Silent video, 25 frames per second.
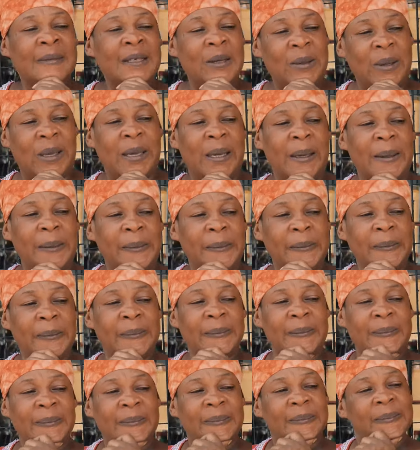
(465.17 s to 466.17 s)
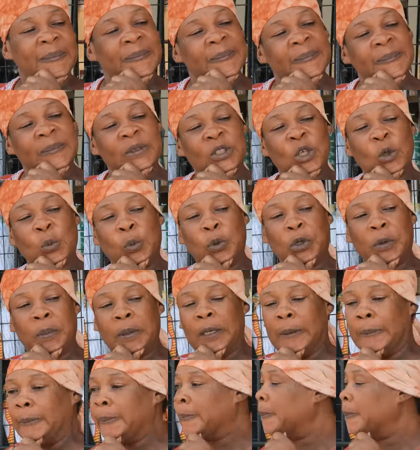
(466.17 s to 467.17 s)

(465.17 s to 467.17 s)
Okay. No problem.